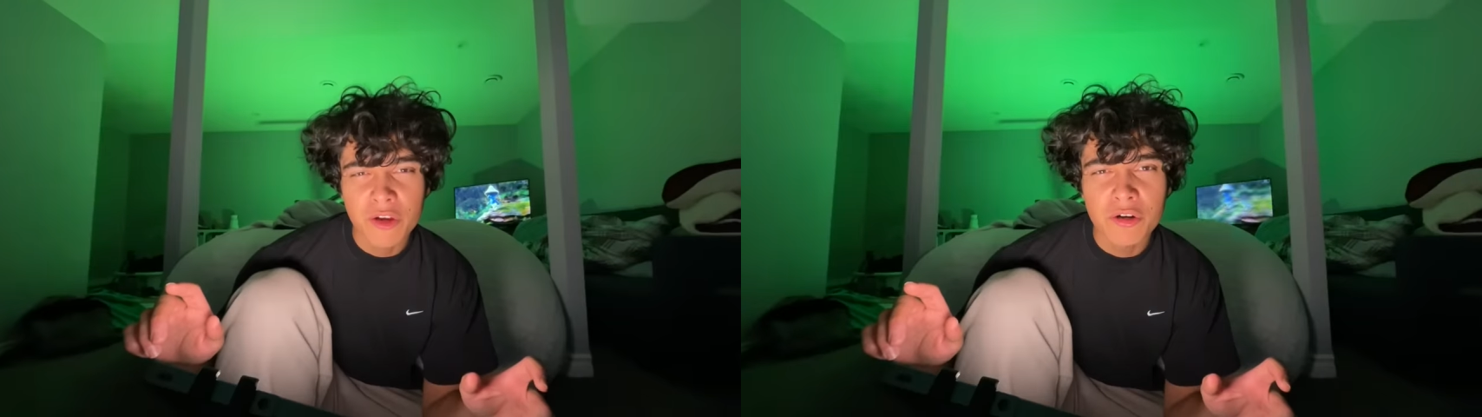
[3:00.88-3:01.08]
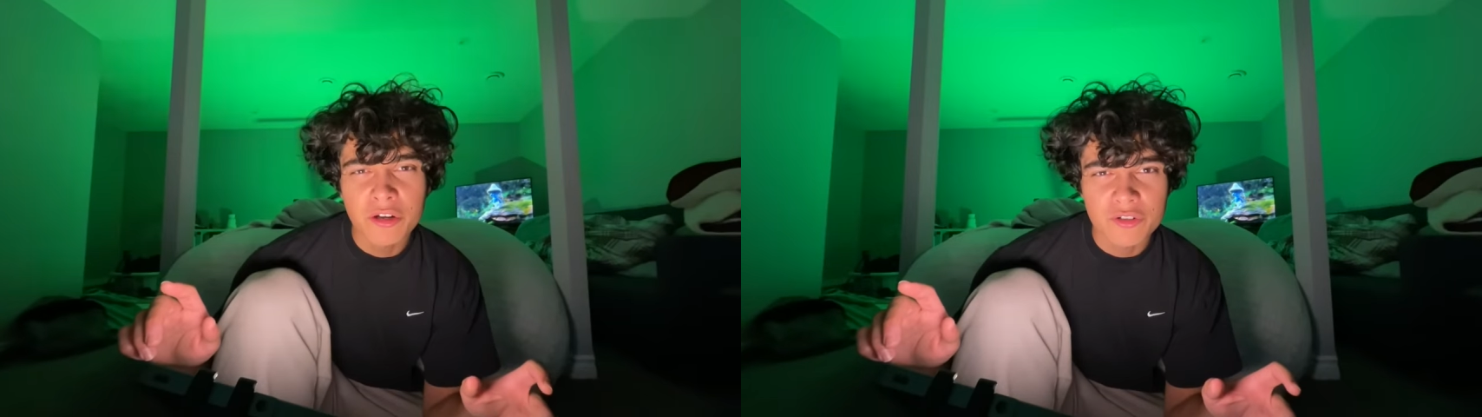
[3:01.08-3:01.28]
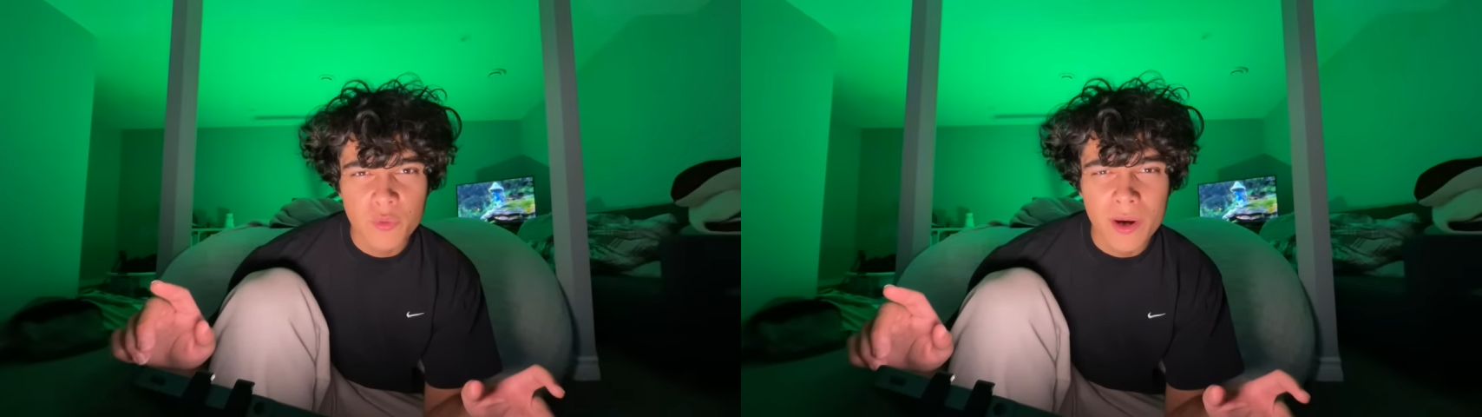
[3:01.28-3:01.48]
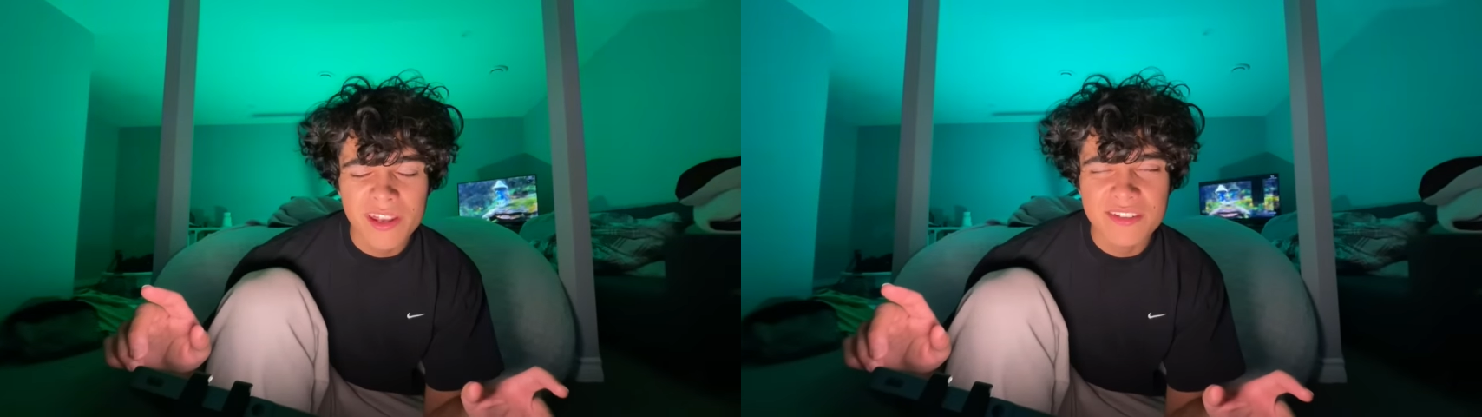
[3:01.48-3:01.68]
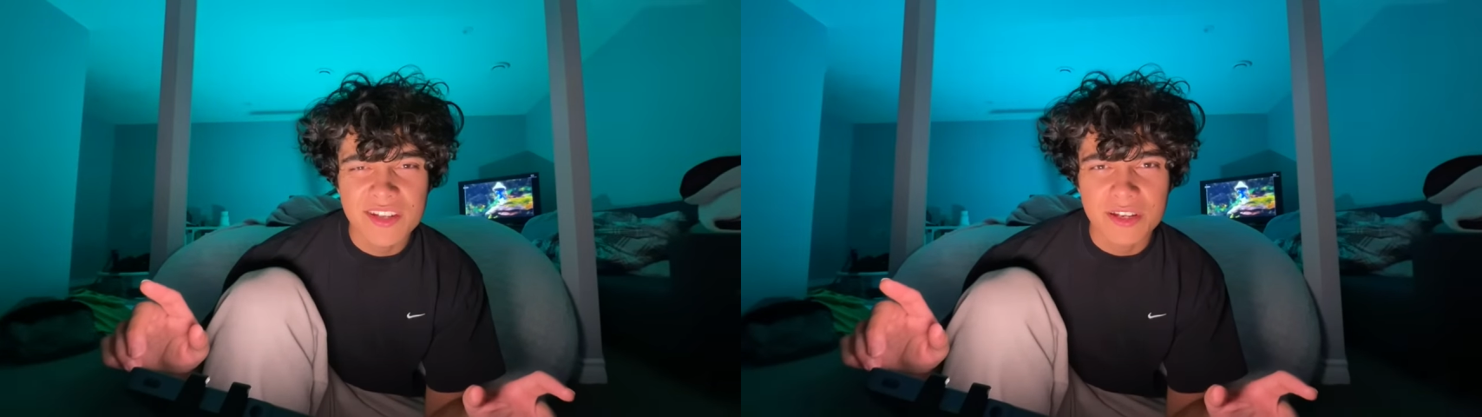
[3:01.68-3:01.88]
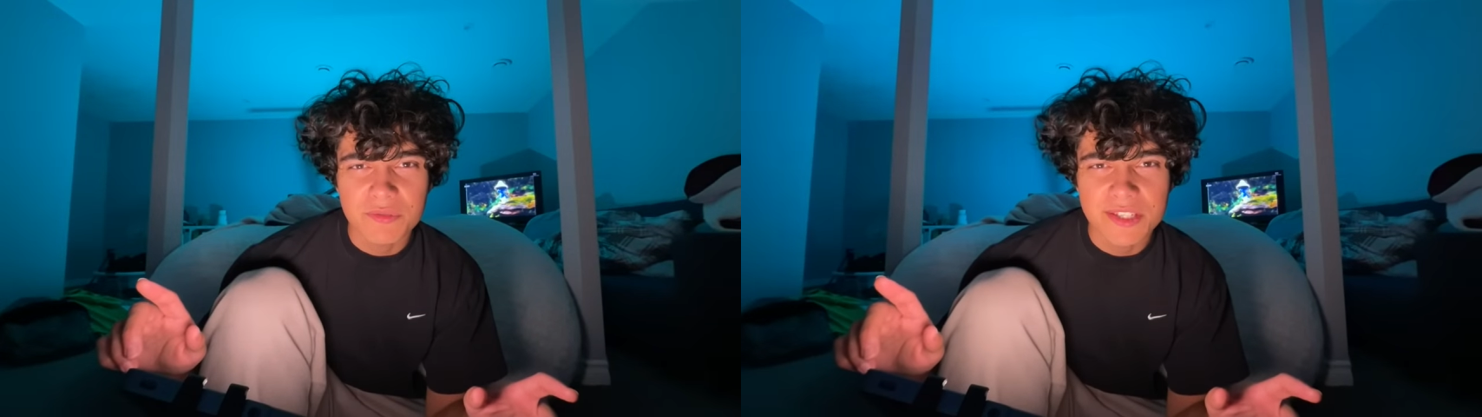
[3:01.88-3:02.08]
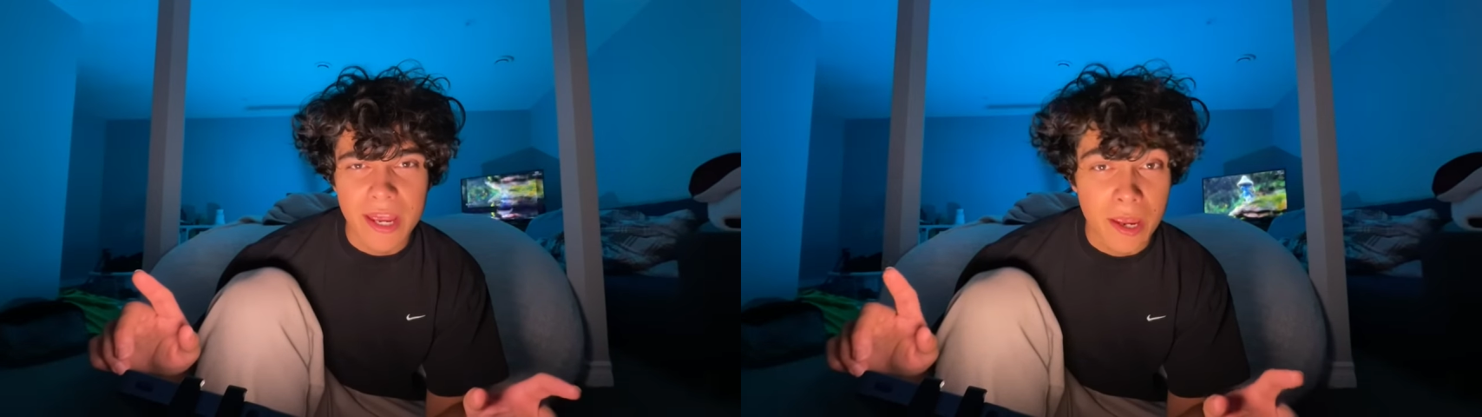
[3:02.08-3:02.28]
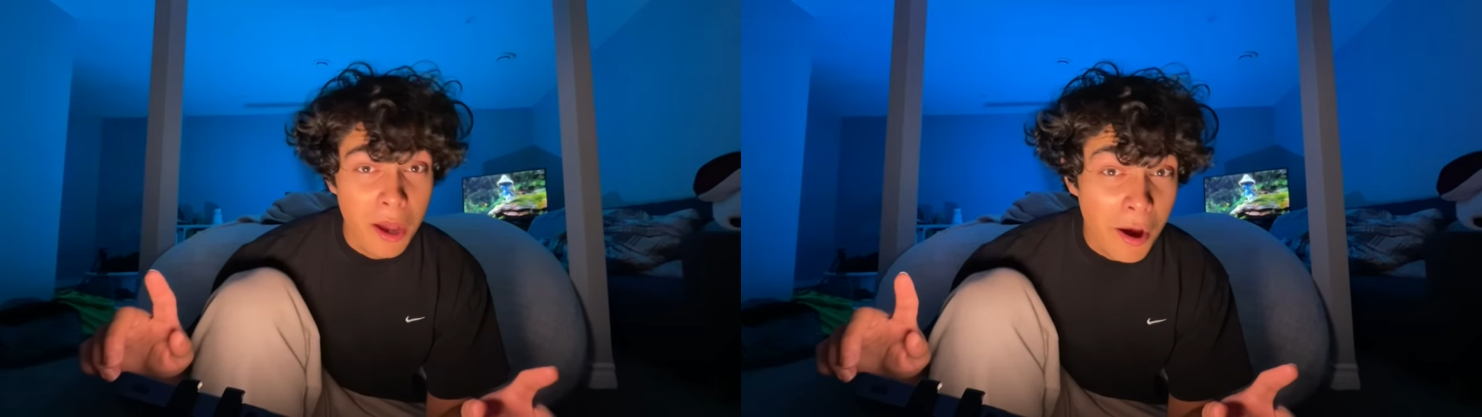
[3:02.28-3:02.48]
you're in your 20s and you
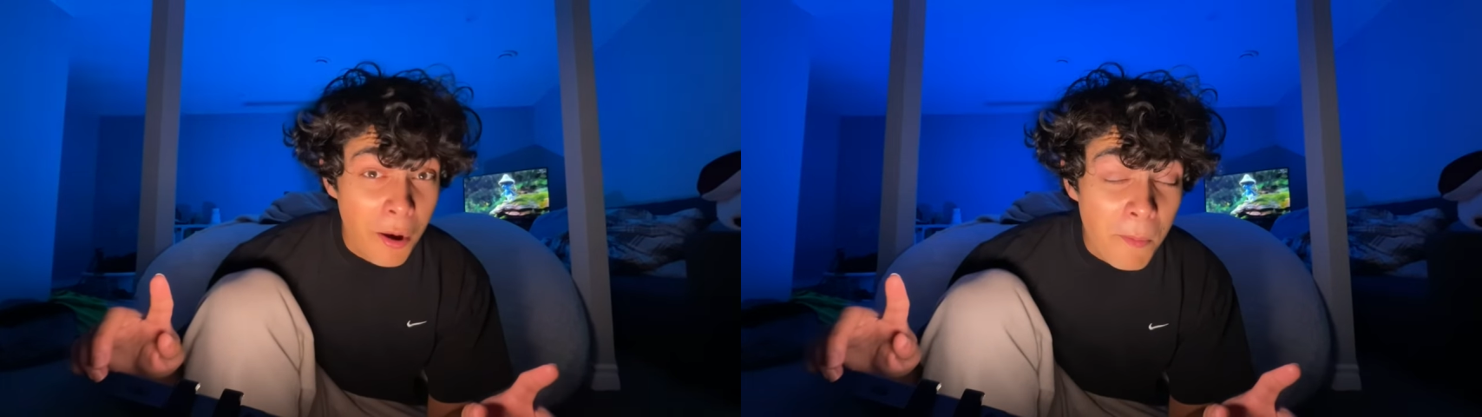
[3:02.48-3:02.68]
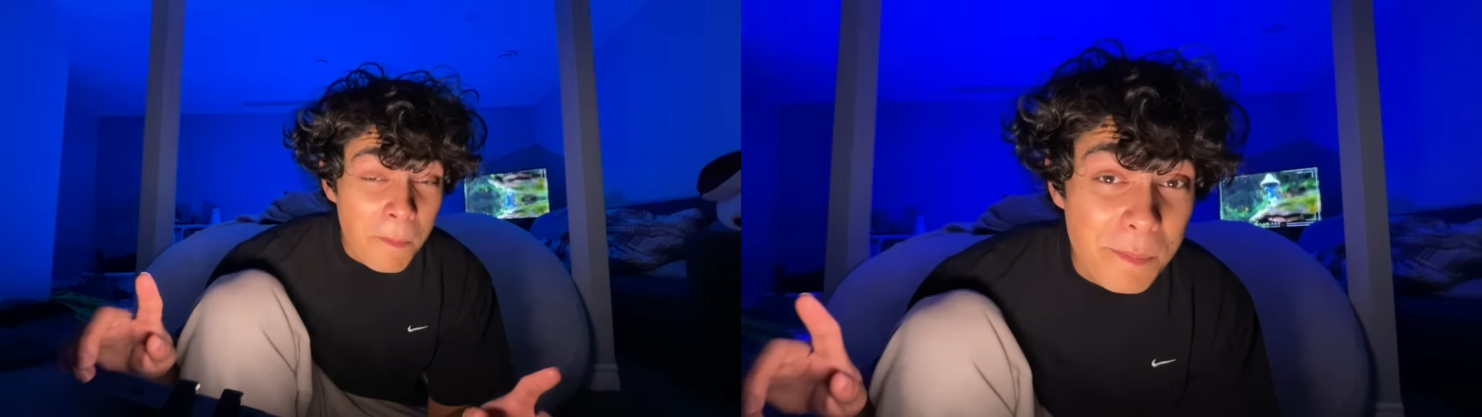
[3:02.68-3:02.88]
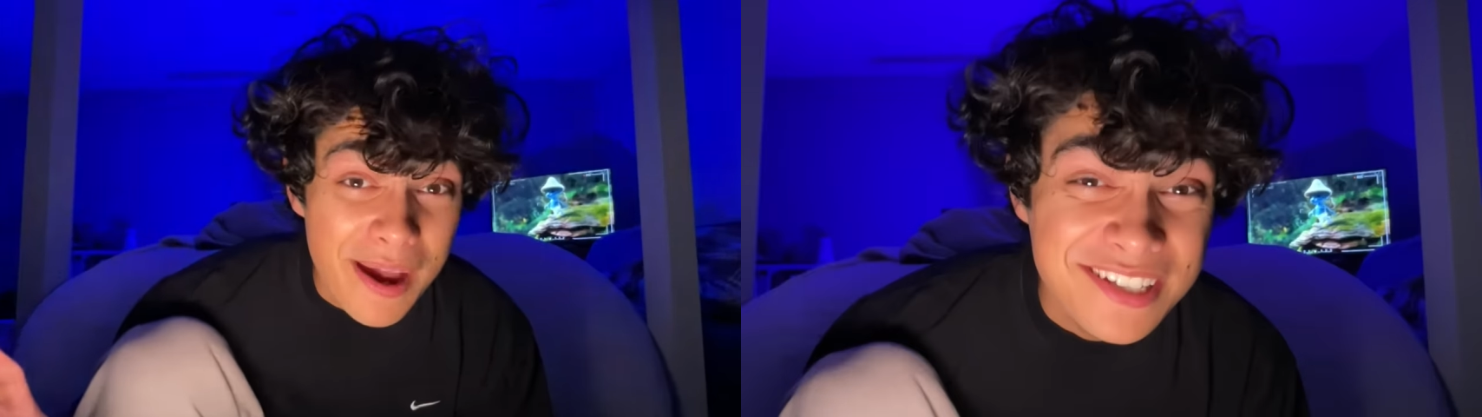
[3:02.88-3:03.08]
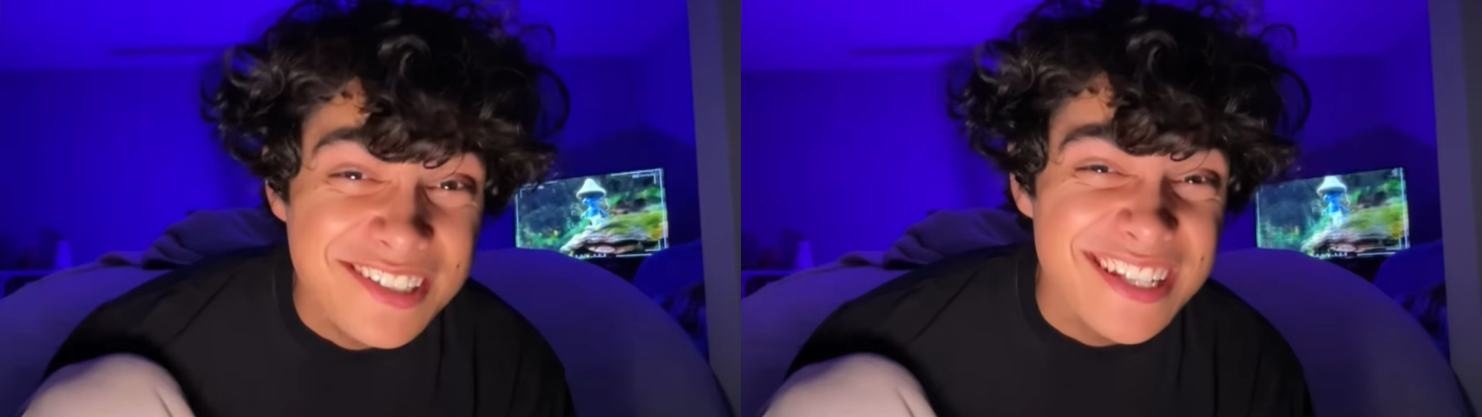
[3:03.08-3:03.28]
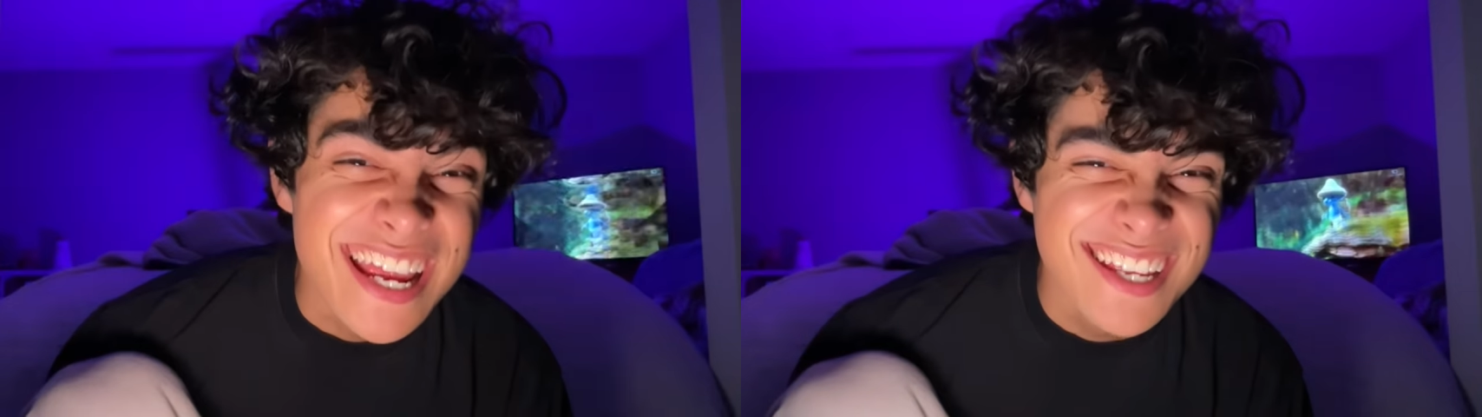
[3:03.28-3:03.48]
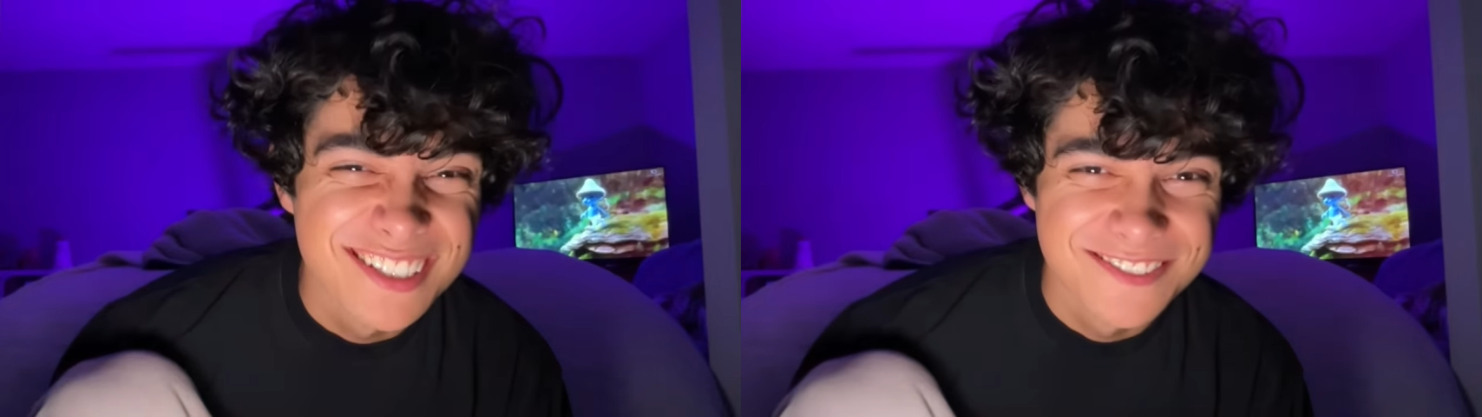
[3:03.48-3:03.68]
say, bestie,